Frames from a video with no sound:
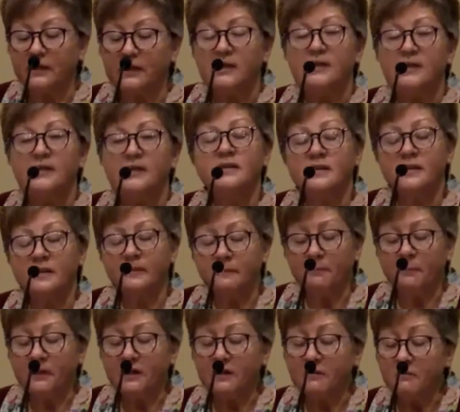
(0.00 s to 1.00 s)

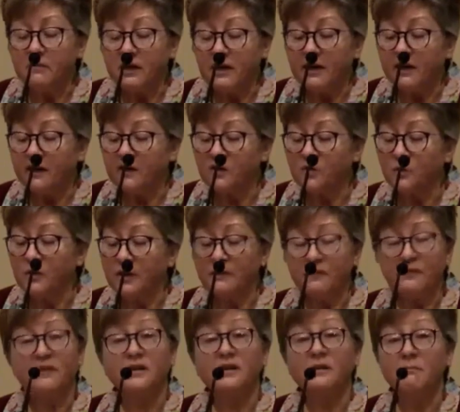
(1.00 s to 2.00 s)
simply means
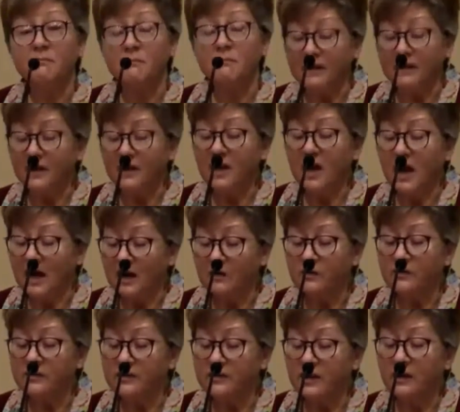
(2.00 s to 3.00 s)
we've committed
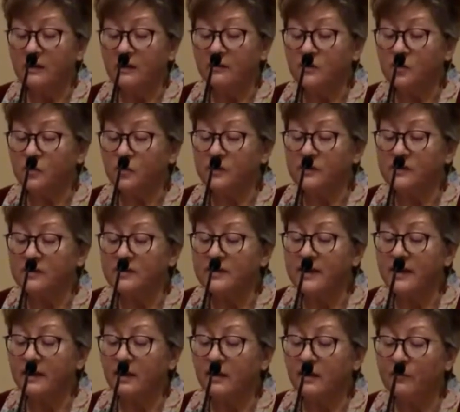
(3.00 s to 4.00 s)
ourselves to a
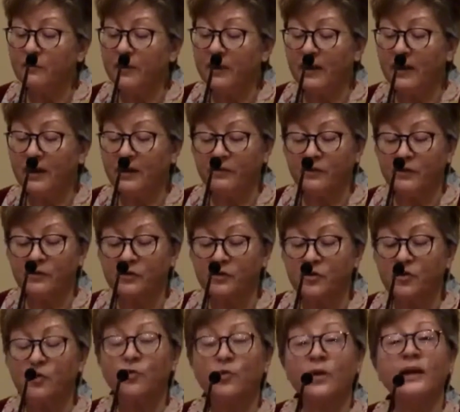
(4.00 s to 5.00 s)
set of behaviors
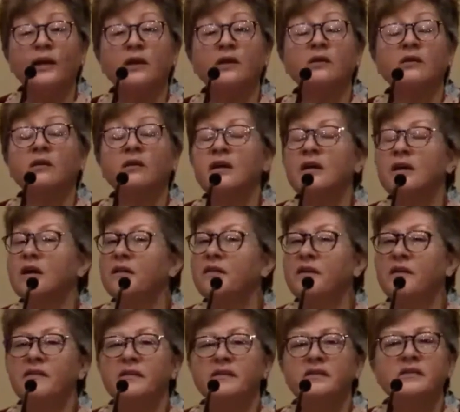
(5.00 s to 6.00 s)
greater
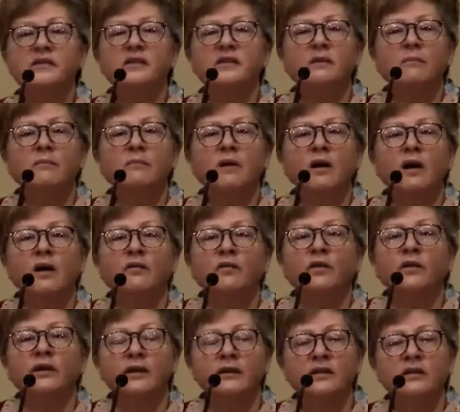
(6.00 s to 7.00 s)
than the sum of our
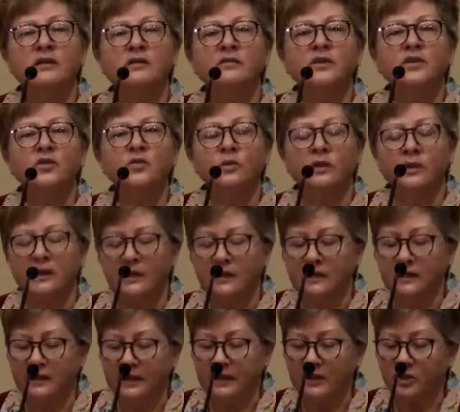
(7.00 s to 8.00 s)
individual
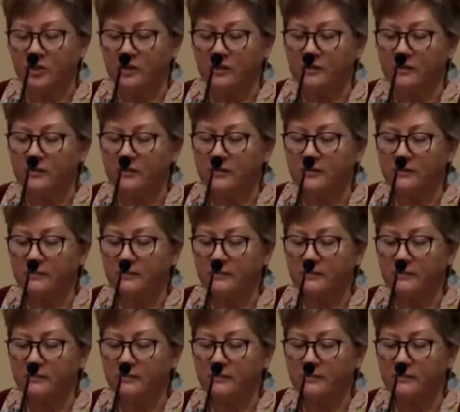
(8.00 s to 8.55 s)
inclinations.